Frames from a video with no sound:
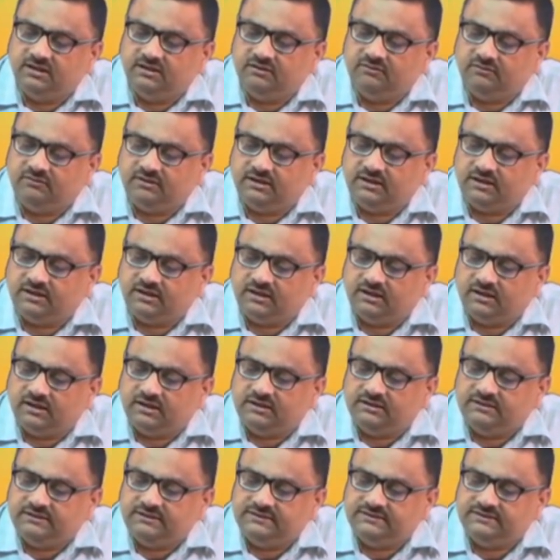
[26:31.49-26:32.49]
Okay,
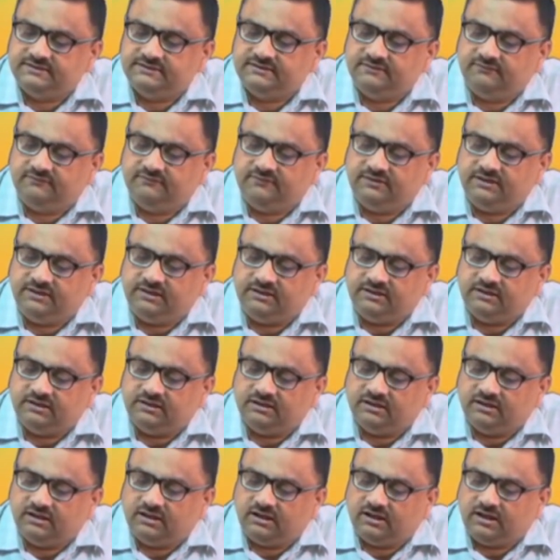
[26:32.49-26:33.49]
this is the V,
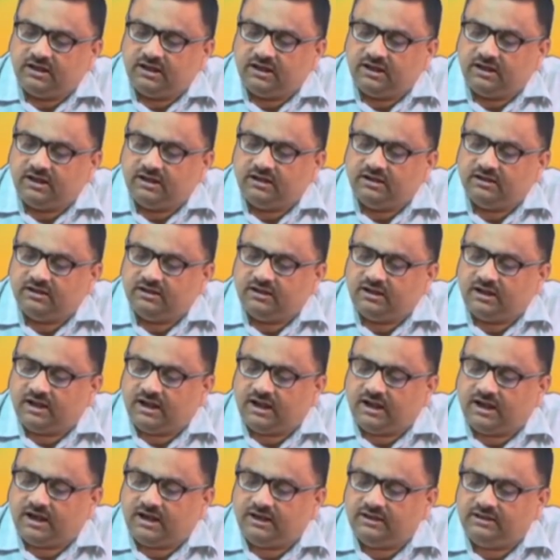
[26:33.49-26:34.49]

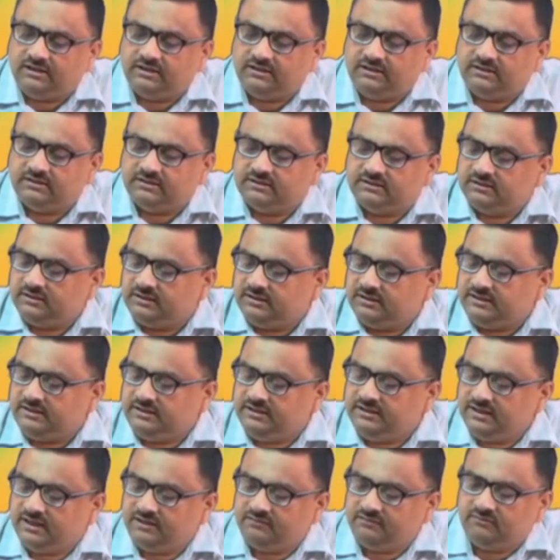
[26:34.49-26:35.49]
and
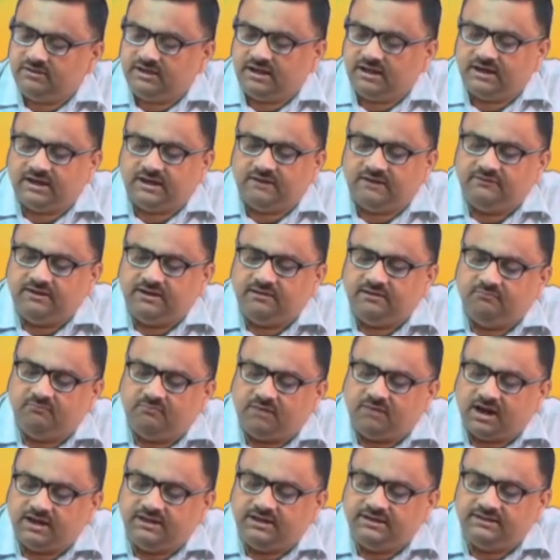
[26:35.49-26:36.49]
here we are having a
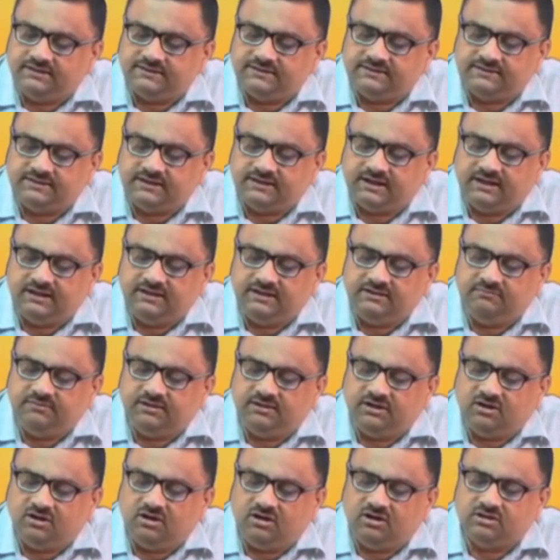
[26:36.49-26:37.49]
minus sign,
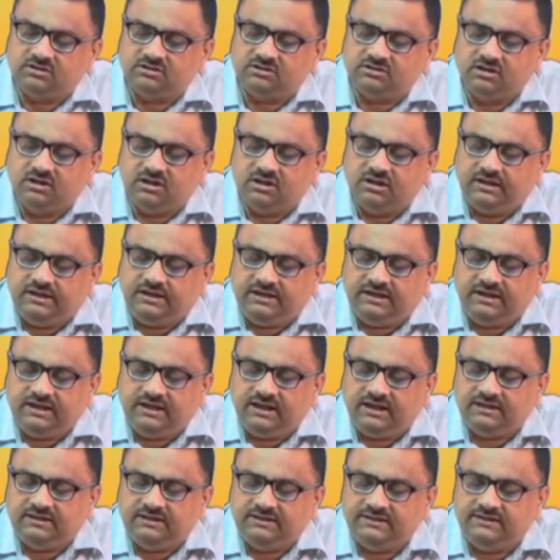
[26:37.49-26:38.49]
because
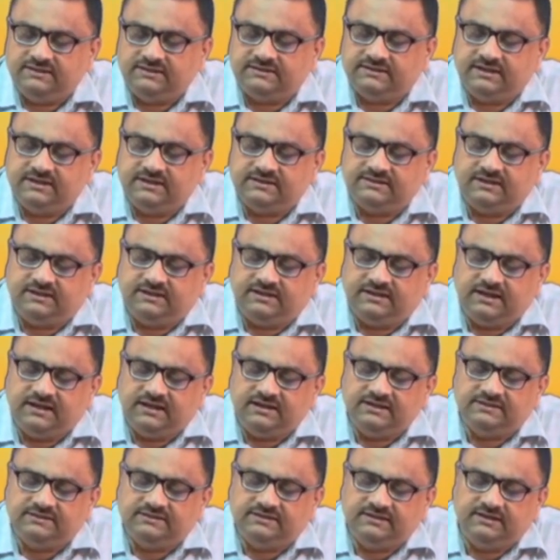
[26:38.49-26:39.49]
here in this case the
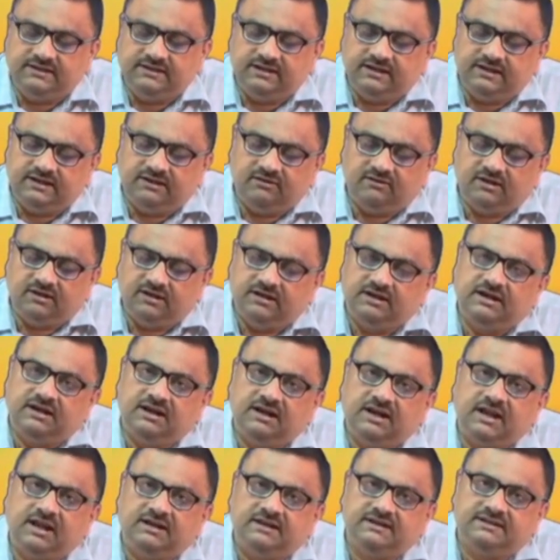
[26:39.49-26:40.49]
del C del
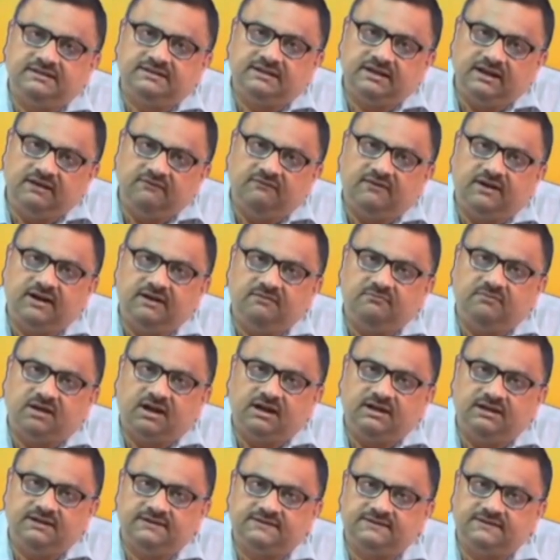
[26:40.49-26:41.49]
R itself had a
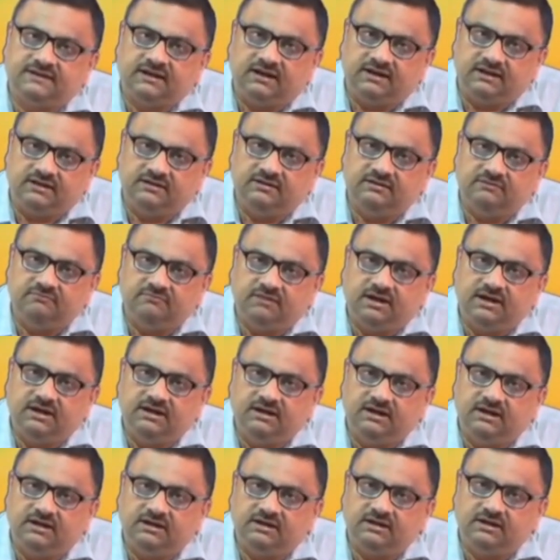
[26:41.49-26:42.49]
minus sign,
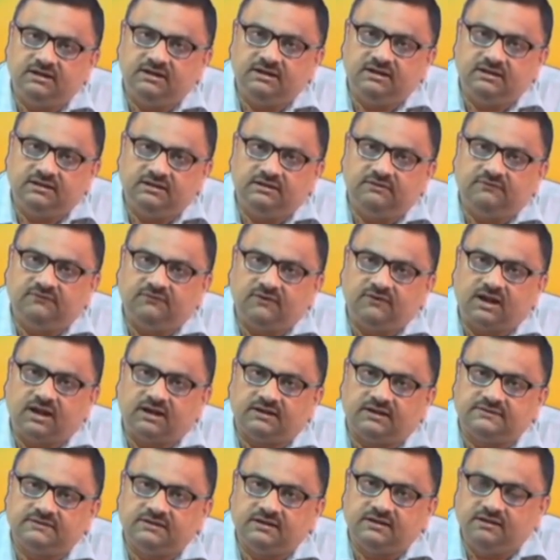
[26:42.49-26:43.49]
mind it, the
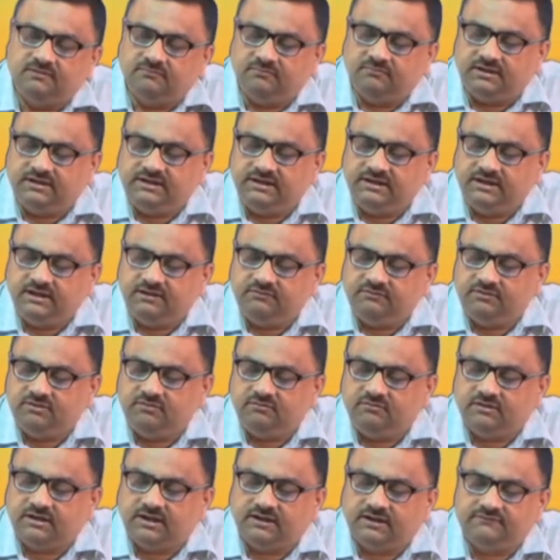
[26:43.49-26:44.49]
flux, but here we
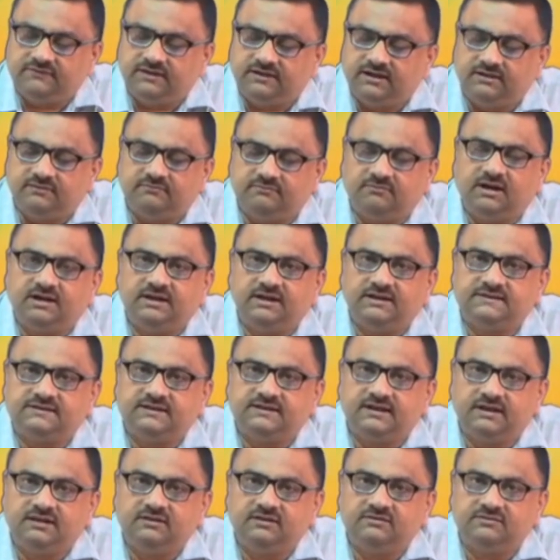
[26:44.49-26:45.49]
do not have that minus
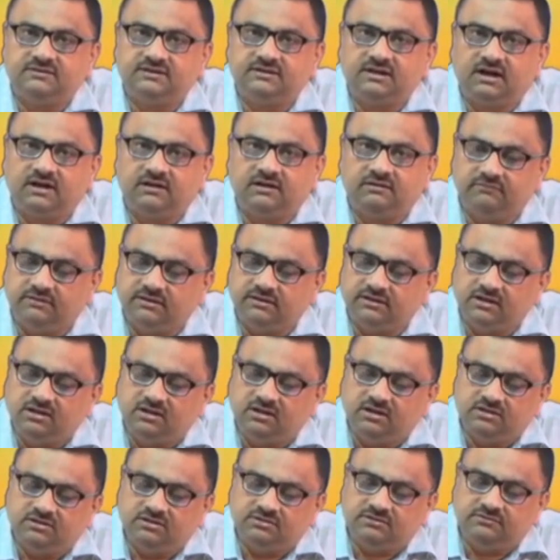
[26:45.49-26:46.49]
sign to start with.
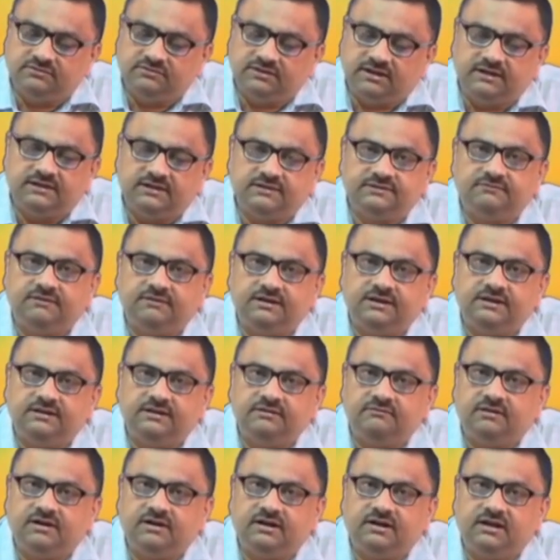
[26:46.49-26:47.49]
So, that is why
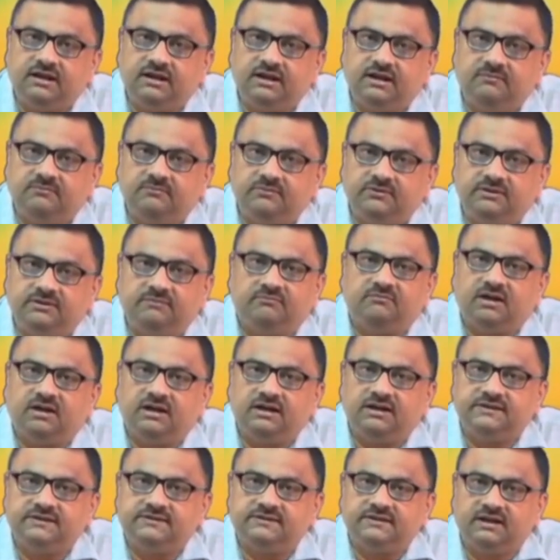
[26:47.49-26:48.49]
you are ending up with a
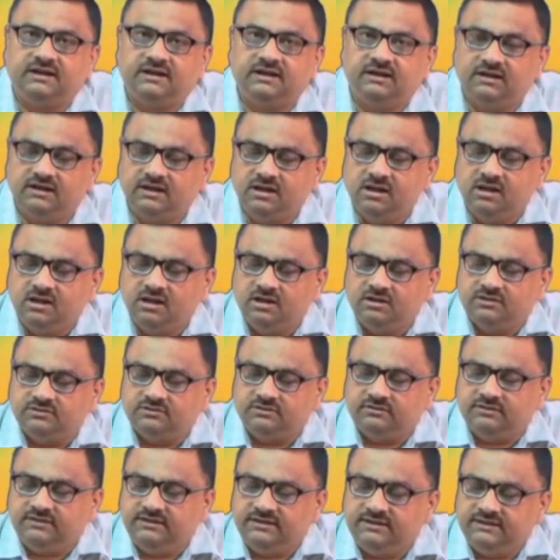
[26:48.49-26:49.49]
minus sign here.
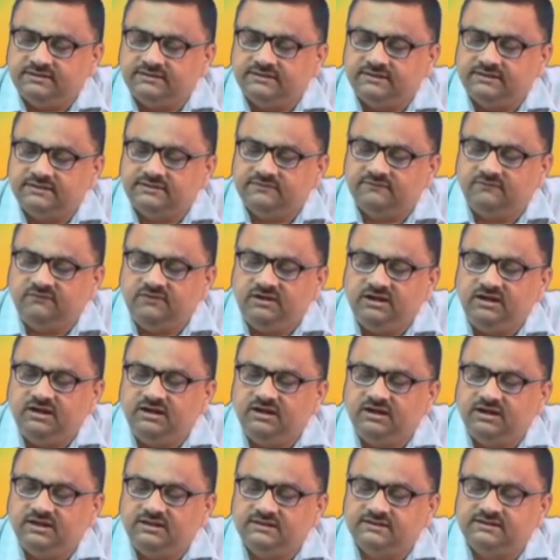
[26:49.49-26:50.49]
So, this is
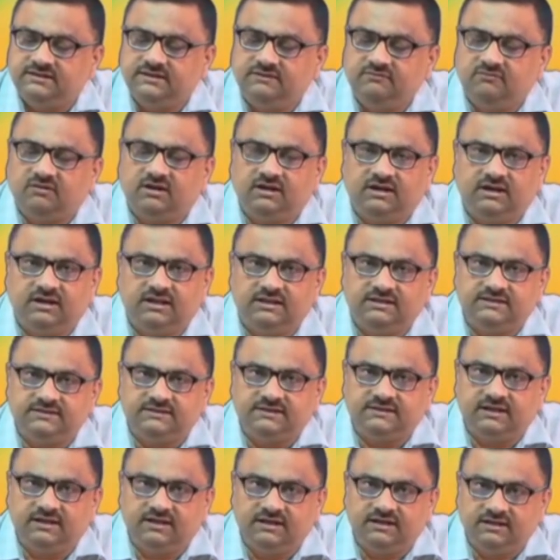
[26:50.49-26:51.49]
V del C1 del
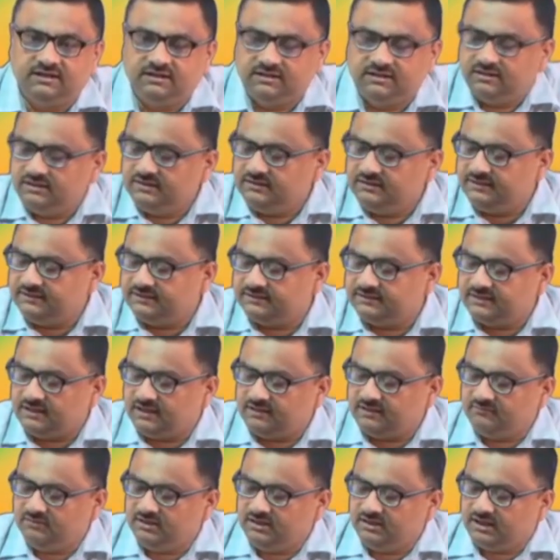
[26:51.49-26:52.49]
Z, this
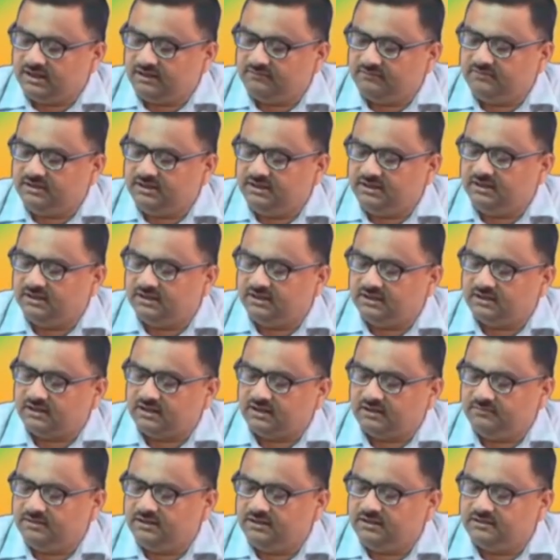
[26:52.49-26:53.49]
term will come here,
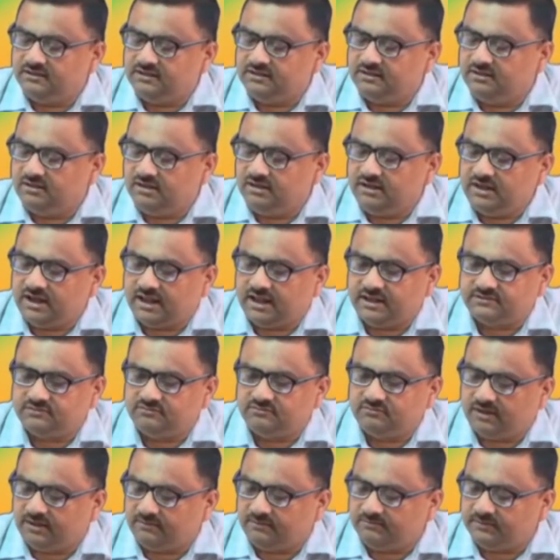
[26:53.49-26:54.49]
I mean it has
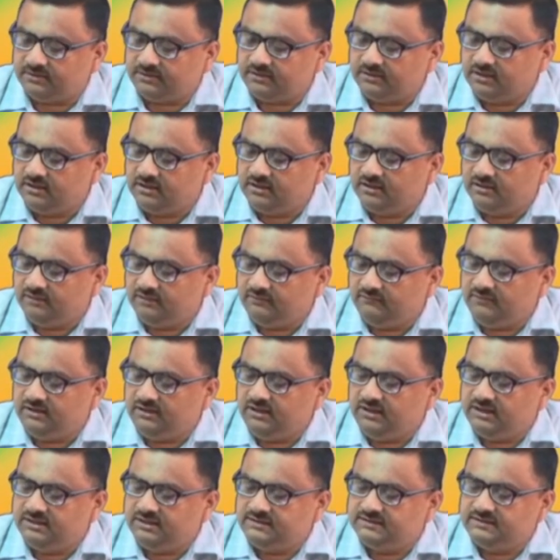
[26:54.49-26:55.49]
to happen,
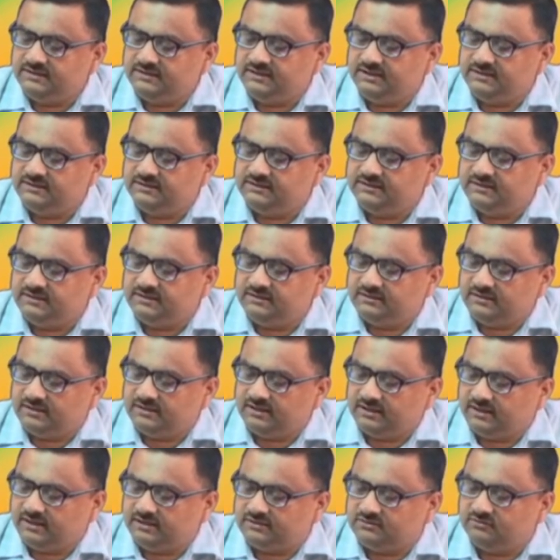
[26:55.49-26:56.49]
V del C del Z
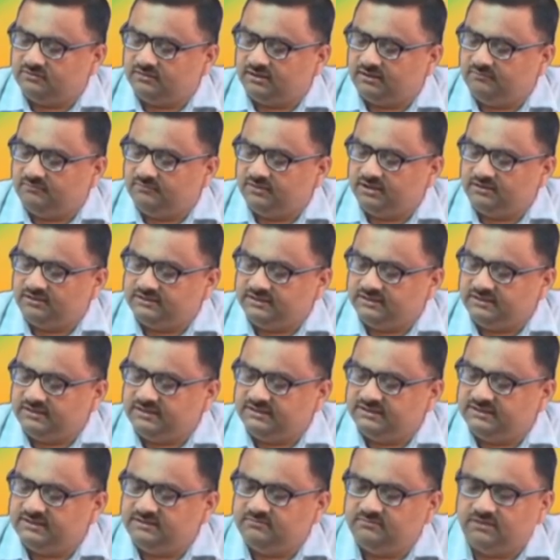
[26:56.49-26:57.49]
has to come, because
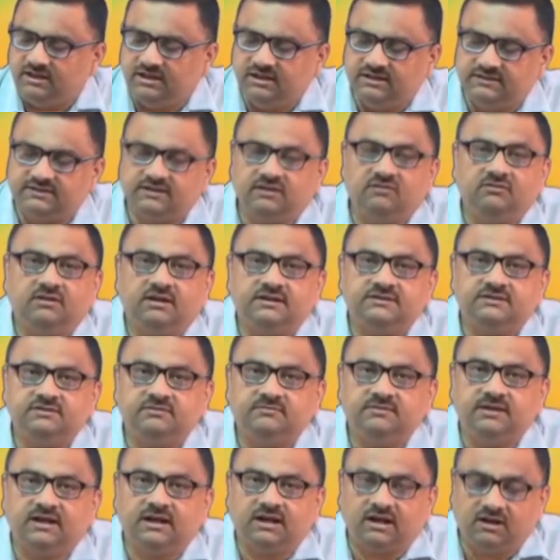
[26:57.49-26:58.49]
this in minus out has
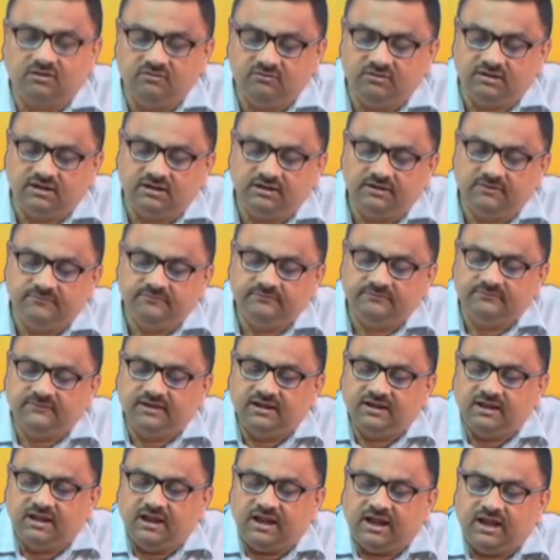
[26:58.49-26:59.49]
to be accounted,
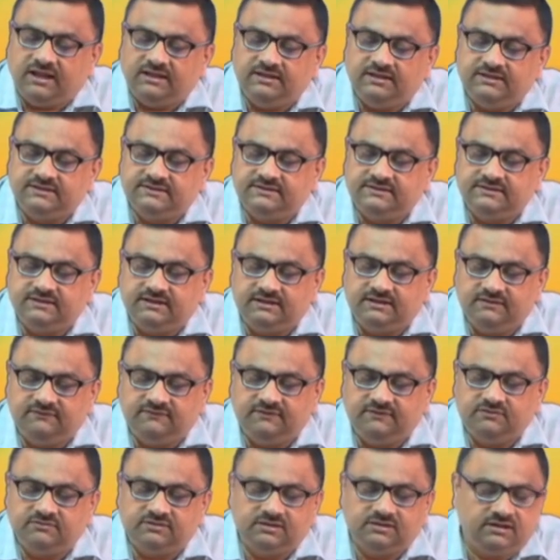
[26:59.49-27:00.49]
and this is the
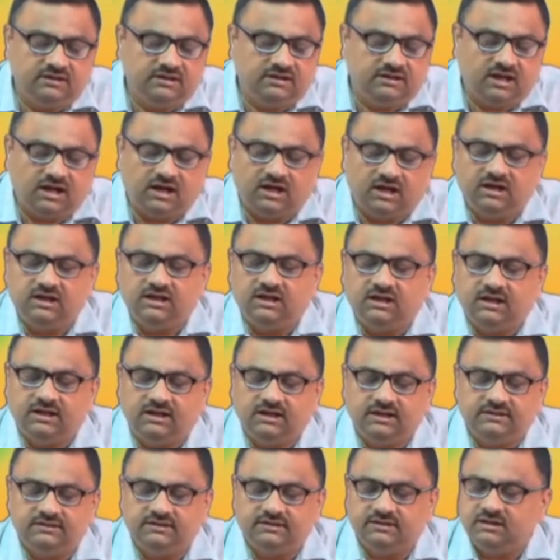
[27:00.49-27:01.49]
diffusion in R
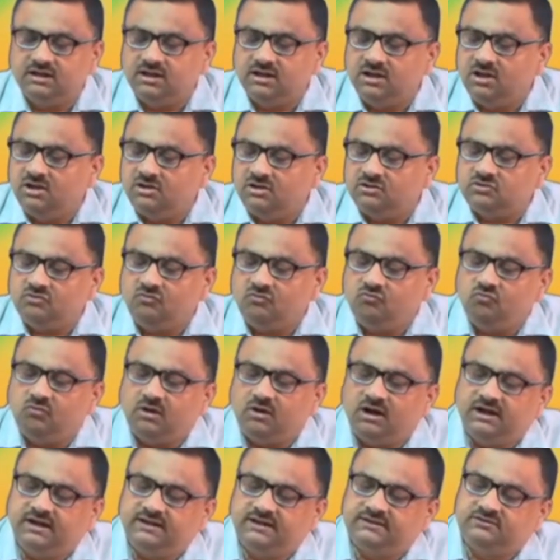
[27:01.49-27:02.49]
direction. So,
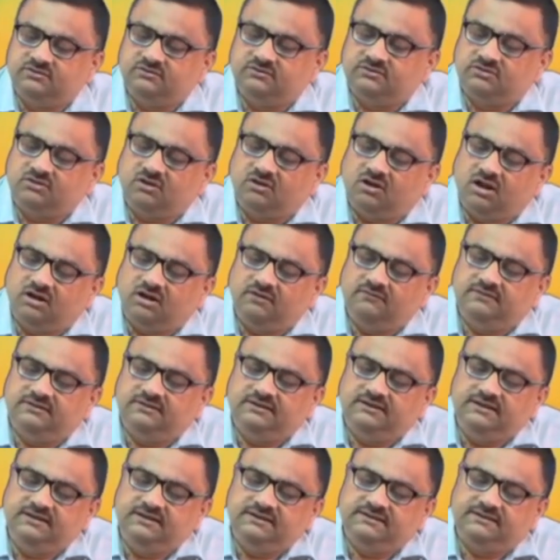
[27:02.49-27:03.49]
one has to
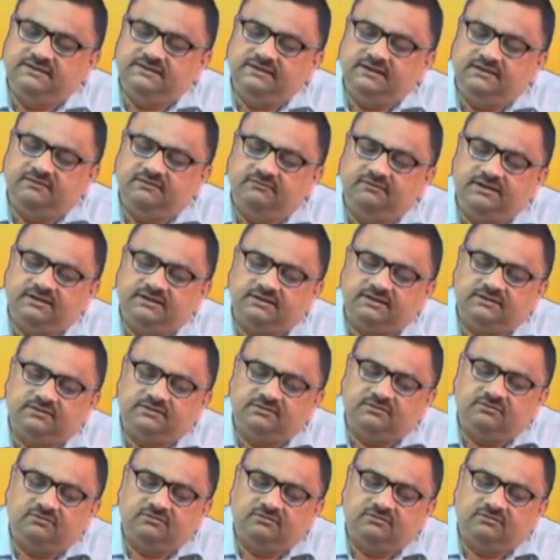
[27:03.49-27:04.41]
solve this equation. So,